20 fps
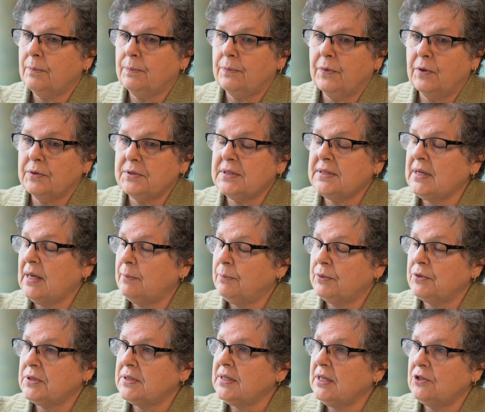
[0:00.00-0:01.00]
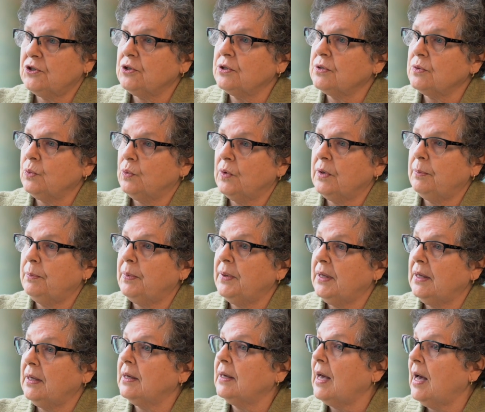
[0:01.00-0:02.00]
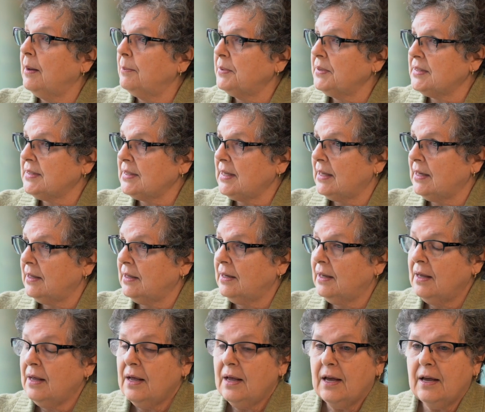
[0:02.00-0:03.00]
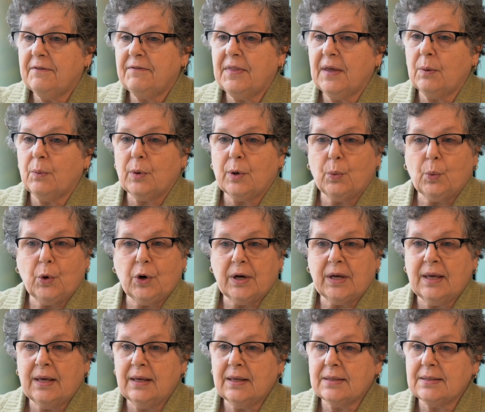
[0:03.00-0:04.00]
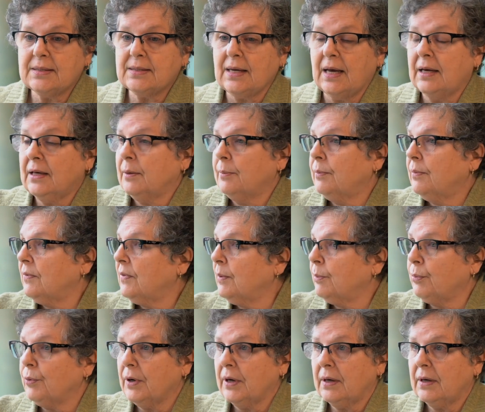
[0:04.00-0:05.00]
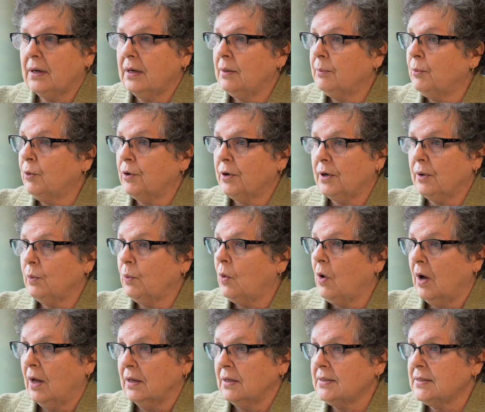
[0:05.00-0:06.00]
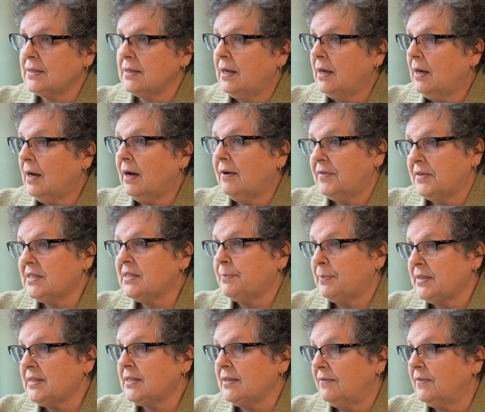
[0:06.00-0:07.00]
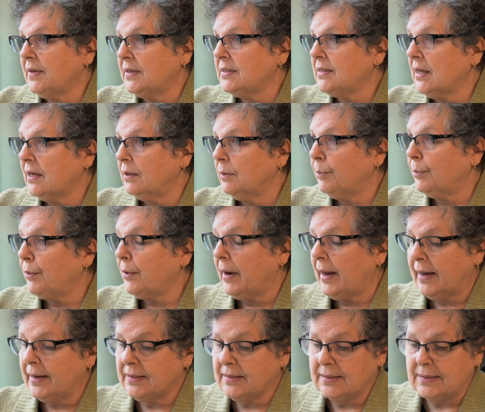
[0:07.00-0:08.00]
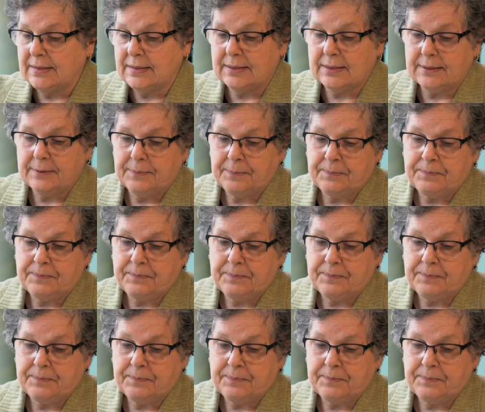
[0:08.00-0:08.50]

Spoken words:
those same procedures would be compensated if they were working inside of the brick and mortar walls of a specific dental practice.